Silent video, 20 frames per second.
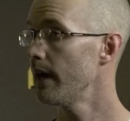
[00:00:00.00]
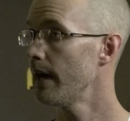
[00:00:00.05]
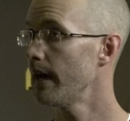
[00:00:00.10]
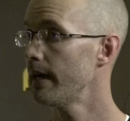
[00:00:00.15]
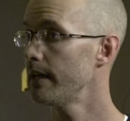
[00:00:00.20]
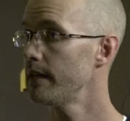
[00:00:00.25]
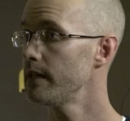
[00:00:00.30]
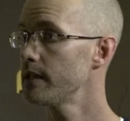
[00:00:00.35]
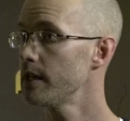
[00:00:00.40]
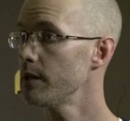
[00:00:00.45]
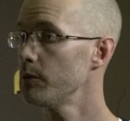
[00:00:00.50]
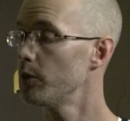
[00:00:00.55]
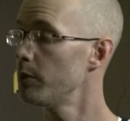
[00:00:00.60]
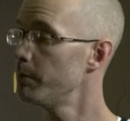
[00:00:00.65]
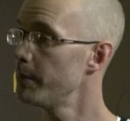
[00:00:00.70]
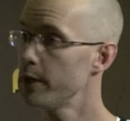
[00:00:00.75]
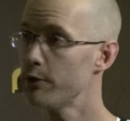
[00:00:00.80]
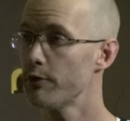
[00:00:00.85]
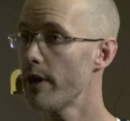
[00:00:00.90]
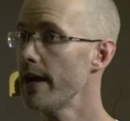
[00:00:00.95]
and it will
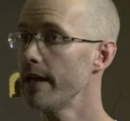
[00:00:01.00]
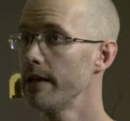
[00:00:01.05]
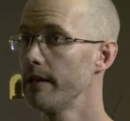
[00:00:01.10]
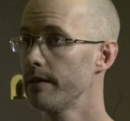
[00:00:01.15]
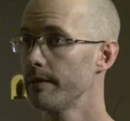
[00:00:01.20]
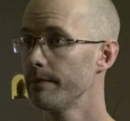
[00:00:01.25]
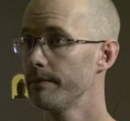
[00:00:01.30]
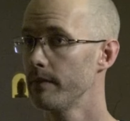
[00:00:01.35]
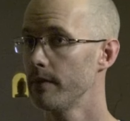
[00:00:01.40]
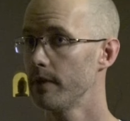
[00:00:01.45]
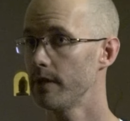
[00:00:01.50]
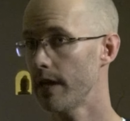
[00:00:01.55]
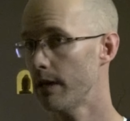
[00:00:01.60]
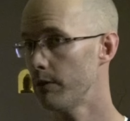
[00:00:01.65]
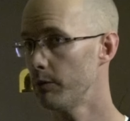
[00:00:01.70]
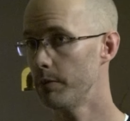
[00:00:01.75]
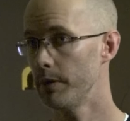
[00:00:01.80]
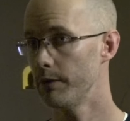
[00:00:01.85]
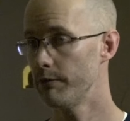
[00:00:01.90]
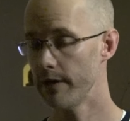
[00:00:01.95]
be great.
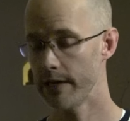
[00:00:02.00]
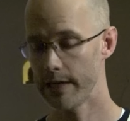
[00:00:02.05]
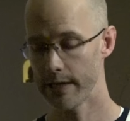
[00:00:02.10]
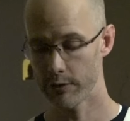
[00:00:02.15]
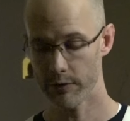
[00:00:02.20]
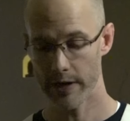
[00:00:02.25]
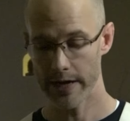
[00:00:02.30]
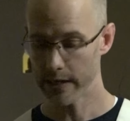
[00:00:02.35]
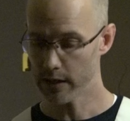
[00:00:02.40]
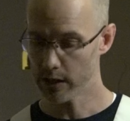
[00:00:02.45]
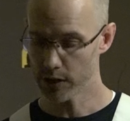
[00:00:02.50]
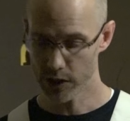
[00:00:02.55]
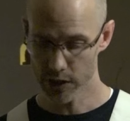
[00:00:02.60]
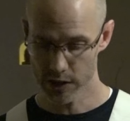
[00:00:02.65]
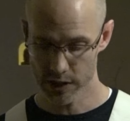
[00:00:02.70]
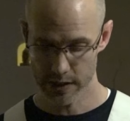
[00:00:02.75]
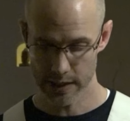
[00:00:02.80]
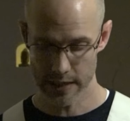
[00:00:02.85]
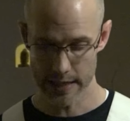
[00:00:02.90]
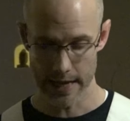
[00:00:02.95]
That will be really great. I'll
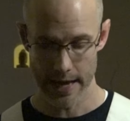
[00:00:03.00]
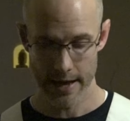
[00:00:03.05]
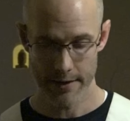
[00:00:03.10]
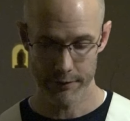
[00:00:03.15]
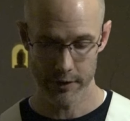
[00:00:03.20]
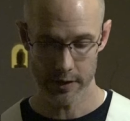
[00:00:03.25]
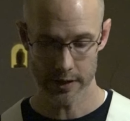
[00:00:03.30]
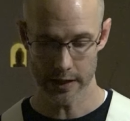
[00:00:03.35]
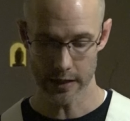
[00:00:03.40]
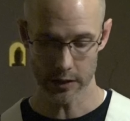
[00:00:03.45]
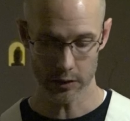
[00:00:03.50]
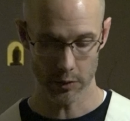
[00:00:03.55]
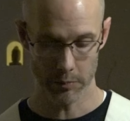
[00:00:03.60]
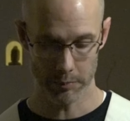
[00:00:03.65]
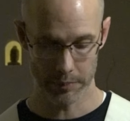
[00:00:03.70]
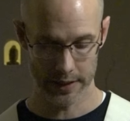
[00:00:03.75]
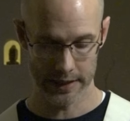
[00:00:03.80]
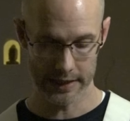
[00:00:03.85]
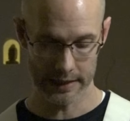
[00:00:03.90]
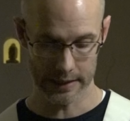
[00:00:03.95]
just see everything
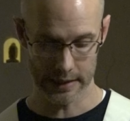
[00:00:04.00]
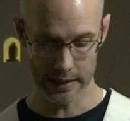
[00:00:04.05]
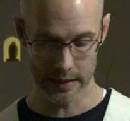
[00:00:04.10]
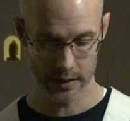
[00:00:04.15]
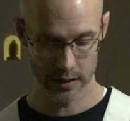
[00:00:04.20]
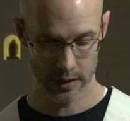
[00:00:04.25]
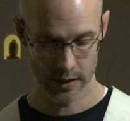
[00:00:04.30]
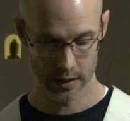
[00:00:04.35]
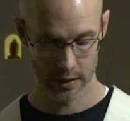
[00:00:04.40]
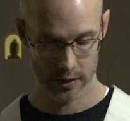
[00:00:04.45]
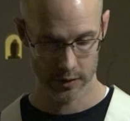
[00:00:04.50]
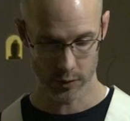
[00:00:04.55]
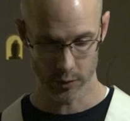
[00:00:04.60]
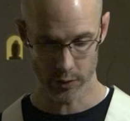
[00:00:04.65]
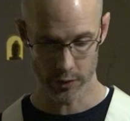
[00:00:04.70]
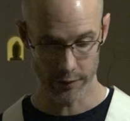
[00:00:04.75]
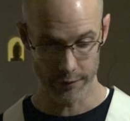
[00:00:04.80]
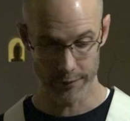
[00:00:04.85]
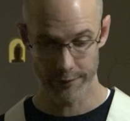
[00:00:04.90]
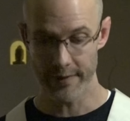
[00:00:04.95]
completely
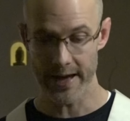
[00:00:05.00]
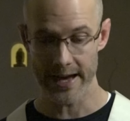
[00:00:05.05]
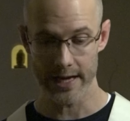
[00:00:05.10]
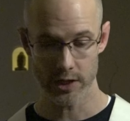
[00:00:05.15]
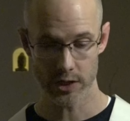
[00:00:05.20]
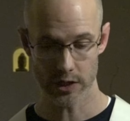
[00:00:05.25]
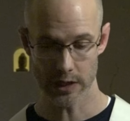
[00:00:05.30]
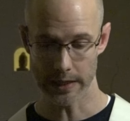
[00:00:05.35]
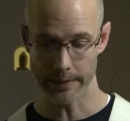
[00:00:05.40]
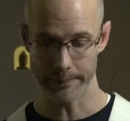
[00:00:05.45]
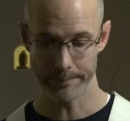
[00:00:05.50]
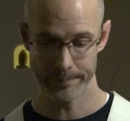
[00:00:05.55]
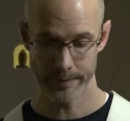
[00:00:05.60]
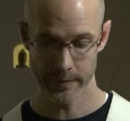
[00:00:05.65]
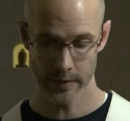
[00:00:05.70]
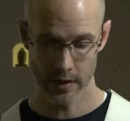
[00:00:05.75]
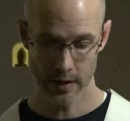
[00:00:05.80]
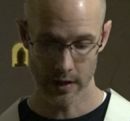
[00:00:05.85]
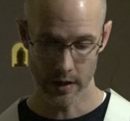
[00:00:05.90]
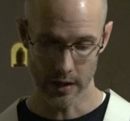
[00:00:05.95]
sort of factually.
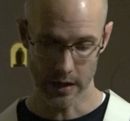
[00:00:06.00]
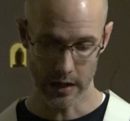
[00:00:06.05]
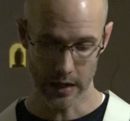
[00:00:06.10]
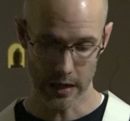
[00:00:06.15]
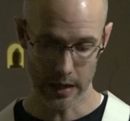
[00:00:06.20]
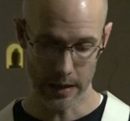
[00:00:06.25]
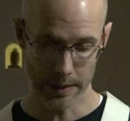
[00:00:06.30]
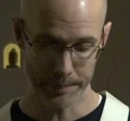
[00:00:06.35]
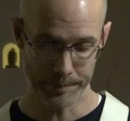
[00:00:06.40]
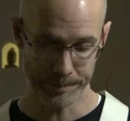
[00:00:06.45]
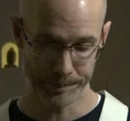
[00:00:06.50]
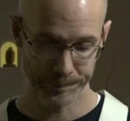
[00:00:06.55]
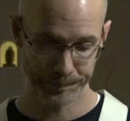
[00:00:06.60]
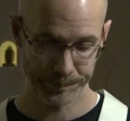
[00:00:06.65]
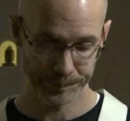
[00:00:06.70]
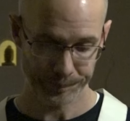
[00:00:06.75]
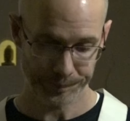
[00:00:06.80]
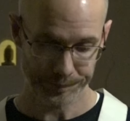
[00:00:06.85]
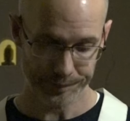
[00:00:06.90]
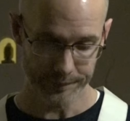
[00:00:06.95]
Um,
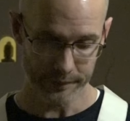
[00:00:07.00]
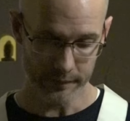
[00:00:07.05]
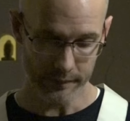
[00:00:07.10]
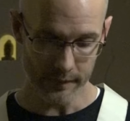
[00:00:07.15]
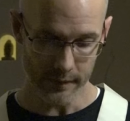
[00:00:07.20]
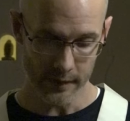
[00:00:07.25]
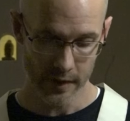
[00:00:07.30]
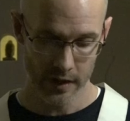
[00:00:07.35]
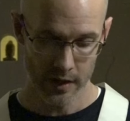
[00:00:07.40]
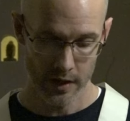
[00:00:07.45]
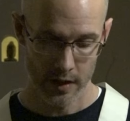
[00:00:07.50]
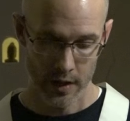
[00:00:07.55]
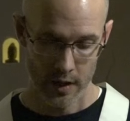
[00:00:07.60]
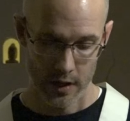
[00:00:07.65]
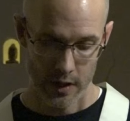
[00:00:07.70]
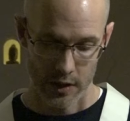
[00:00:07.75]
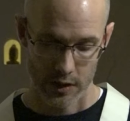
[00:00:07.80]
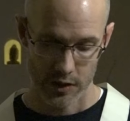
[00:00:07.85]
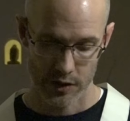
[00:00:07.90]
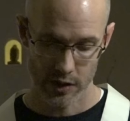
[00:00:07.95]

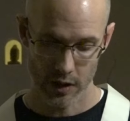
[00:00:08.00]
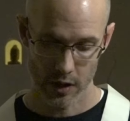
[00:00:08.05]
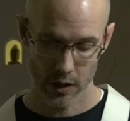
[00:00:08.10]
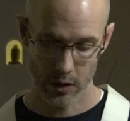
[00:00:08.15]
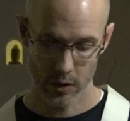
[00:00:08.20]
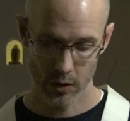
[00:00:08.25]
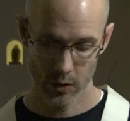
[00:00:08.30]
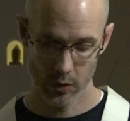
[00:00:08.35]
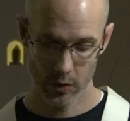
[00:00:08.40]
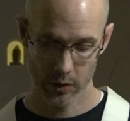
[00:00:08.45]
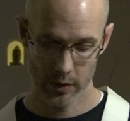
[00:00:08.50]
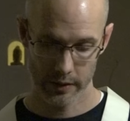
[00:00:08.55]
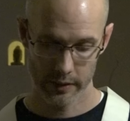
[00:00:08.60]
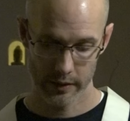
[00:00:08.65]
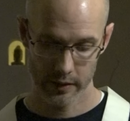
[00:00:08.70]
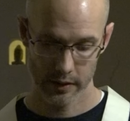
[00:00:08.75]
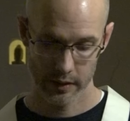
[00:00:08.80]
so